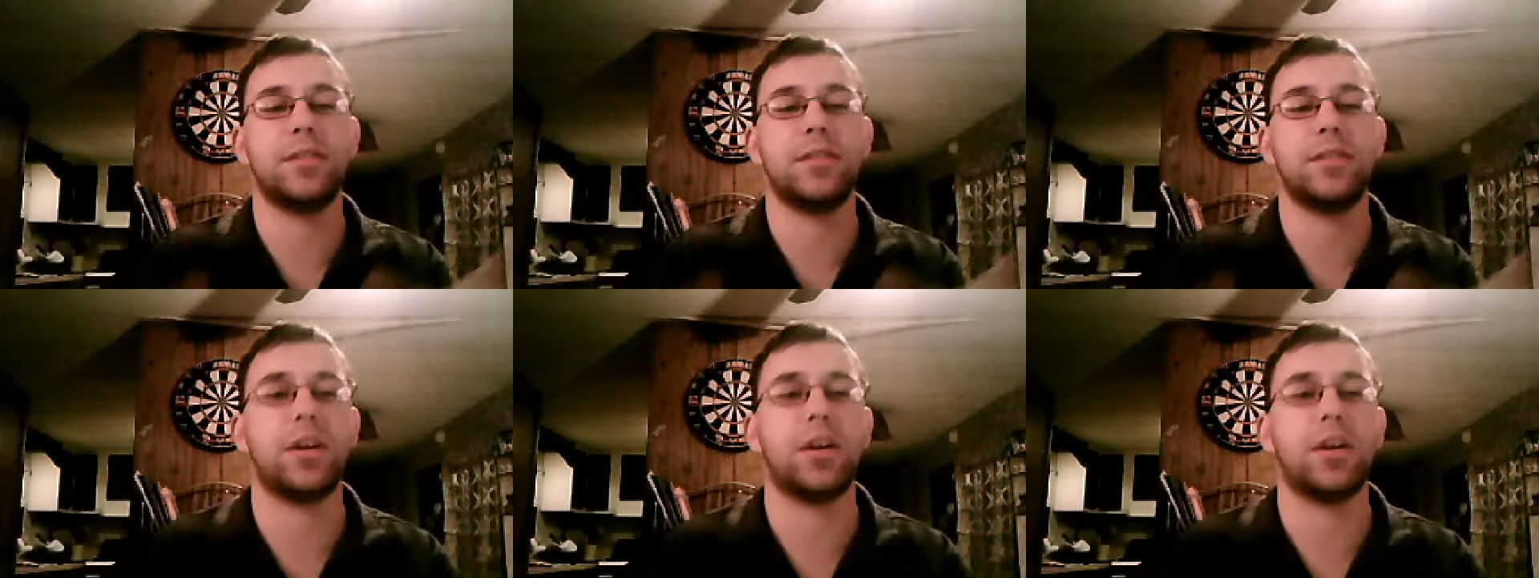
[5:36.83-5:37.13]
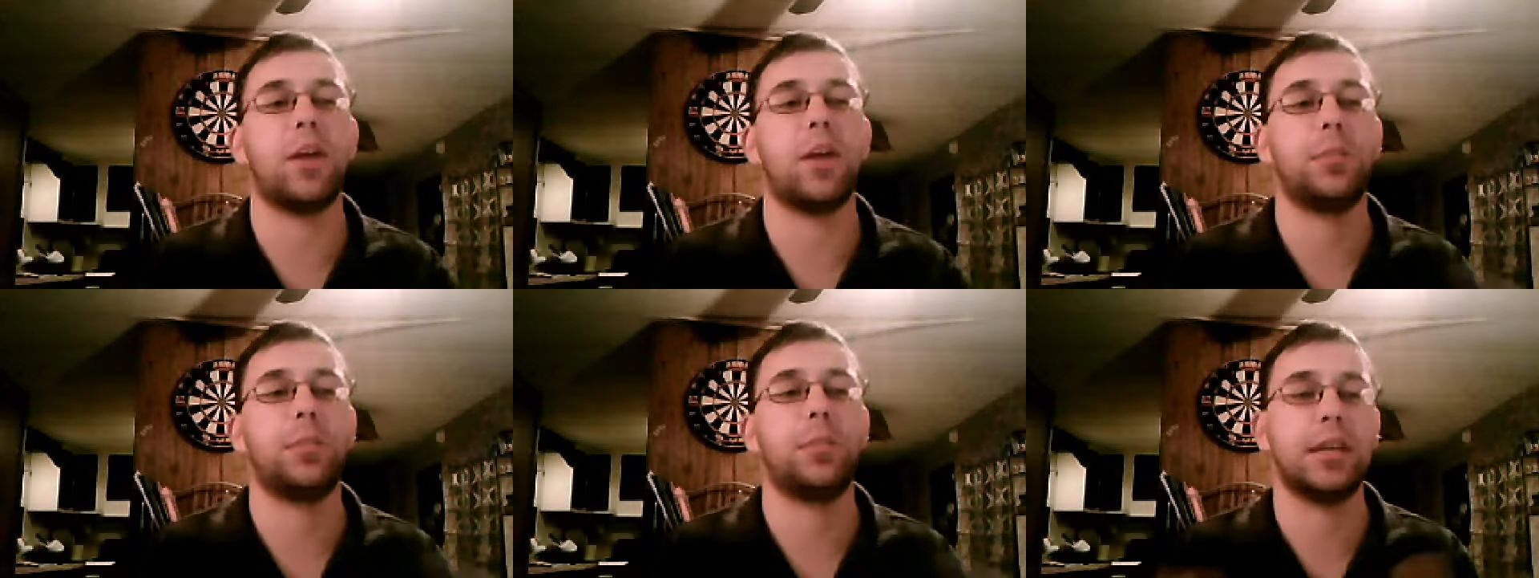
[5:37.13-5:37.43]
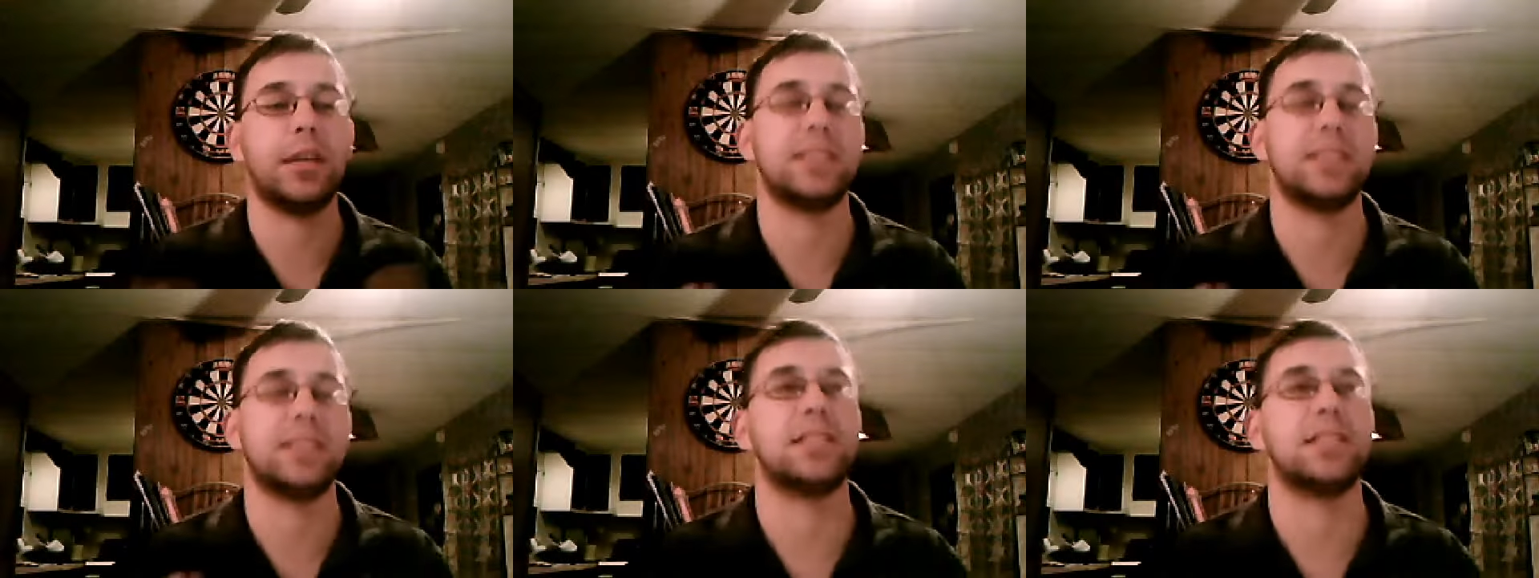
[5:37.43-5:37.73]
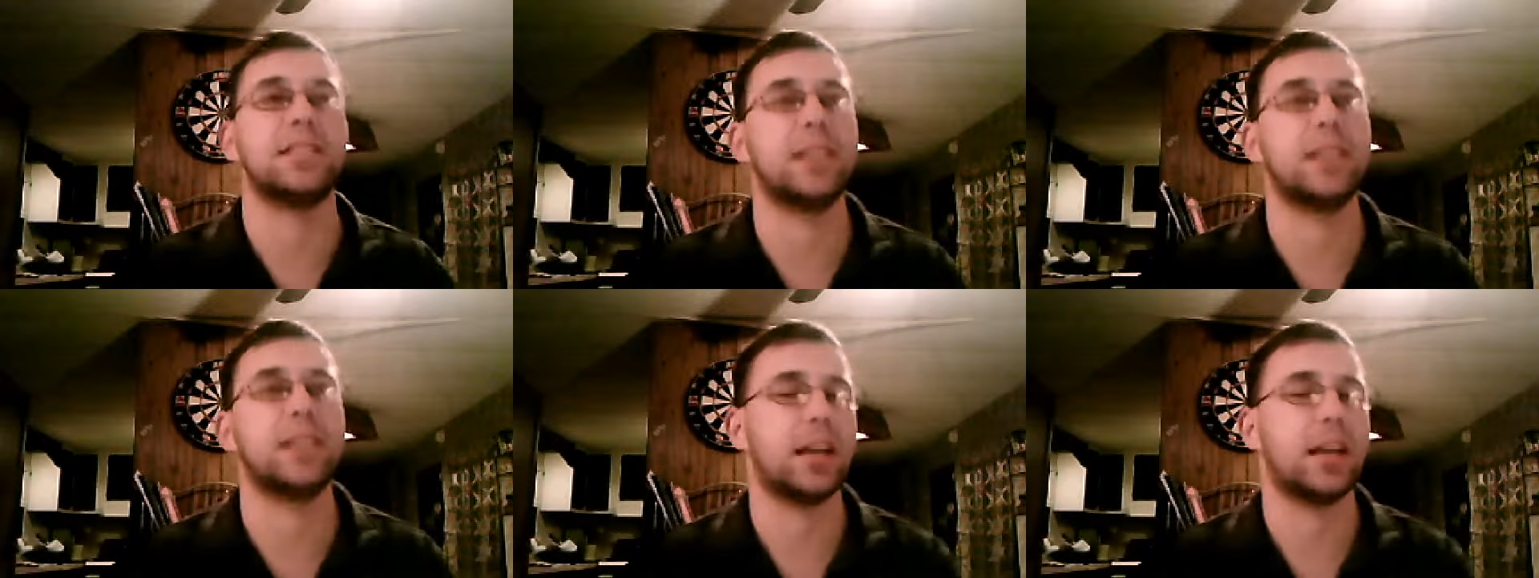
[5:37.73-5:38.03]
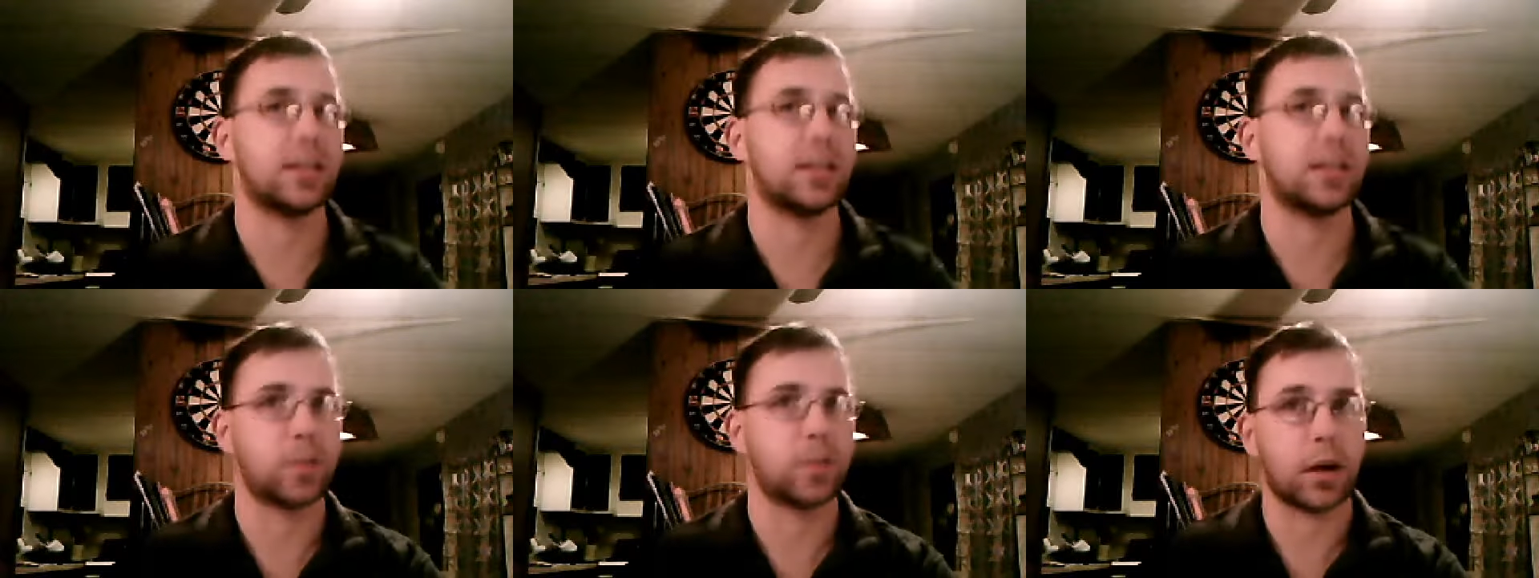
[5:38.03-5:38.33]
it all plays into that
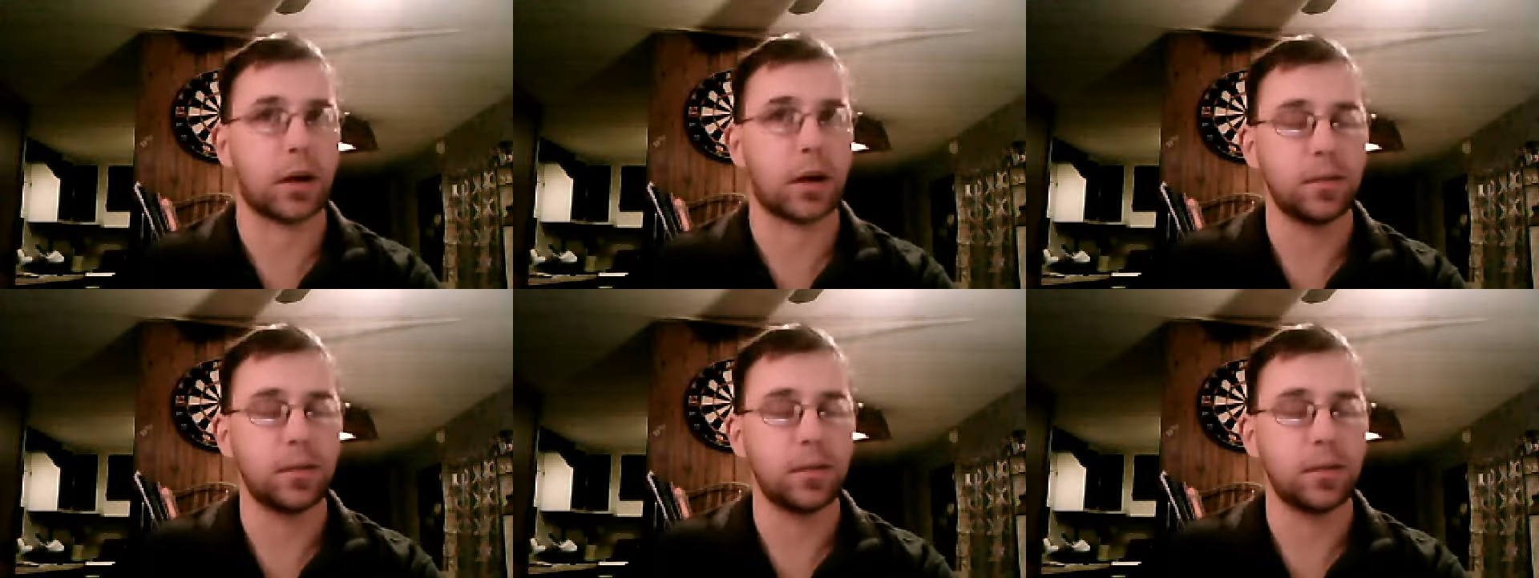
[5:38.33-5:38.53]
as well.